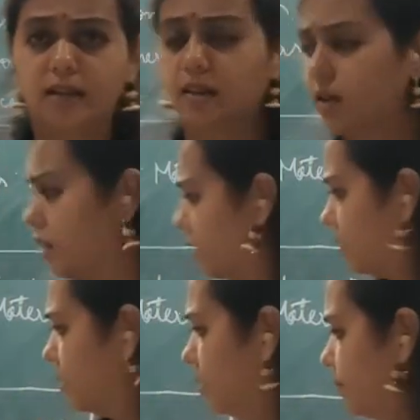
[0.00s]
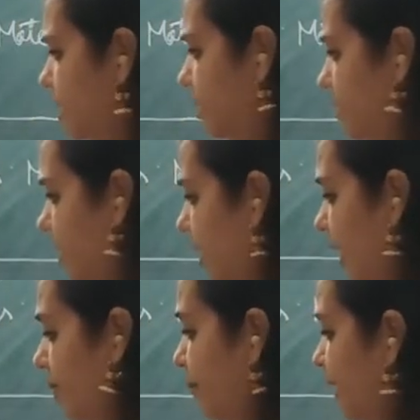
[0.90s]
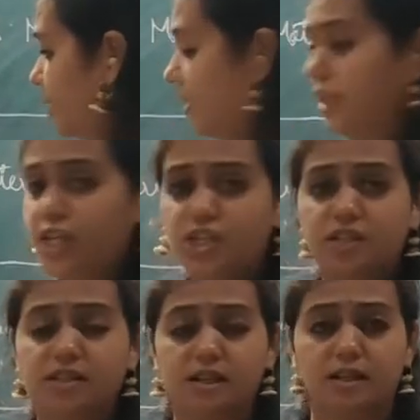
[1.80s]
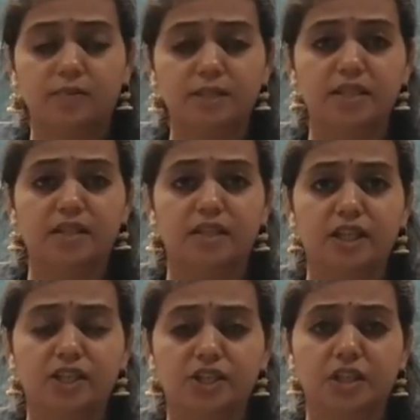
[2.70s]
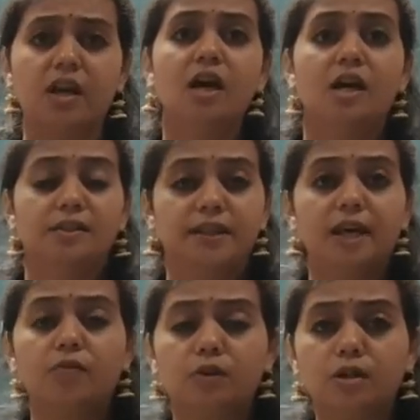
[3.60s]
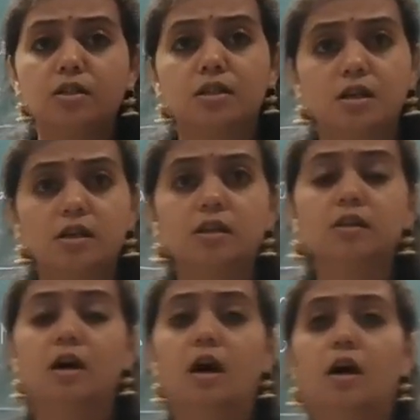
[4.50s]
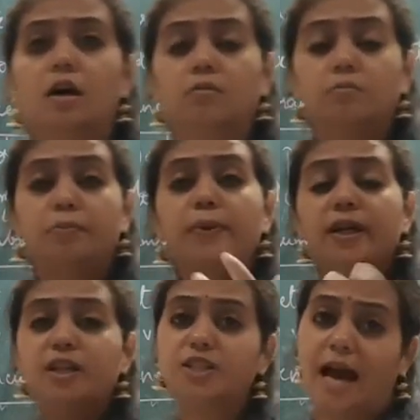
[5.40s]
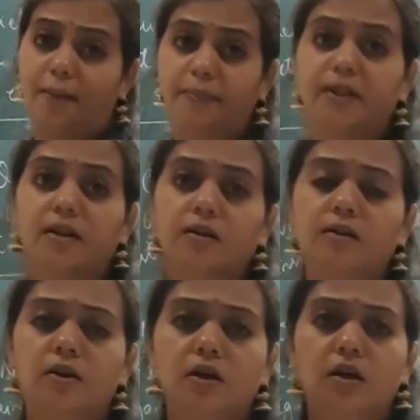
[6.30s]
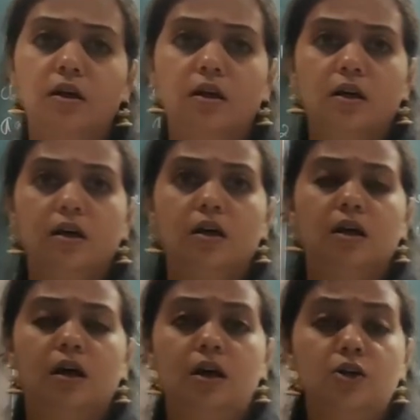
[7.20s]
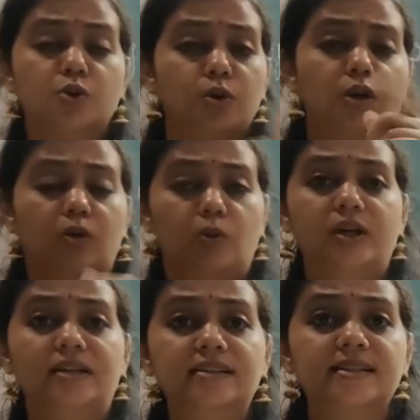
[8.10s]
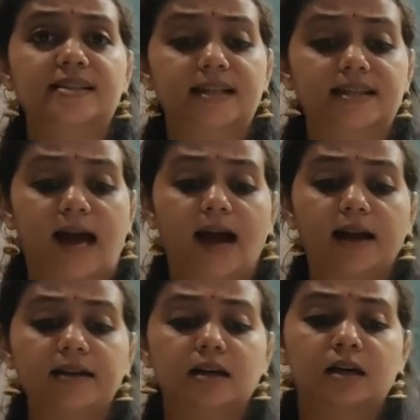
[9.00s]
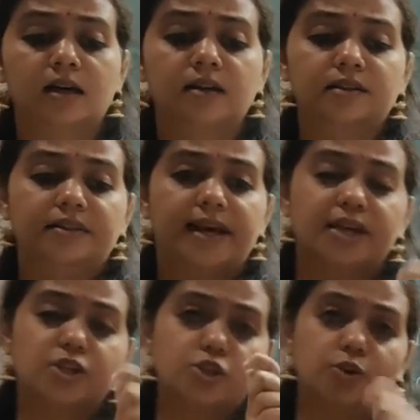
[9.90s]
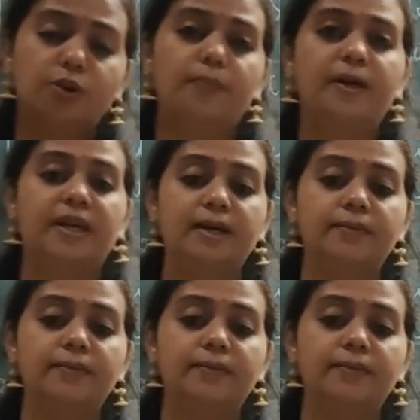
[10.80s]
the terms and implied conditions, terms and condition, there was certain breach happening. So the court insisted that there should be,